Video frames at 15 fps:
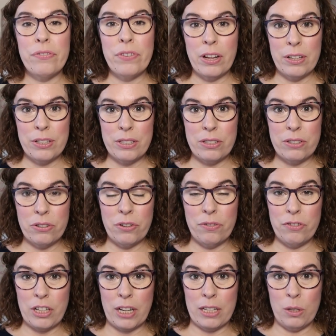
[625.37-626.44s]
1st
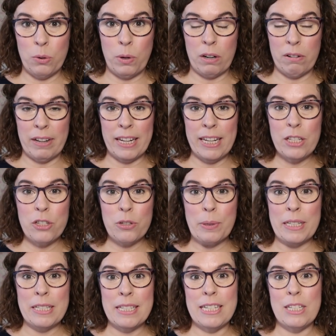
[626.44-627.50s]
of January
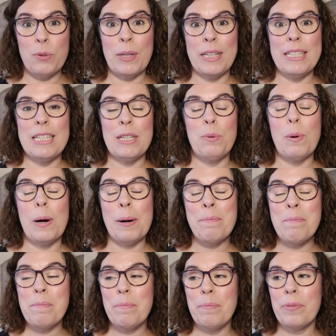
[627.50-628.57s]
2021,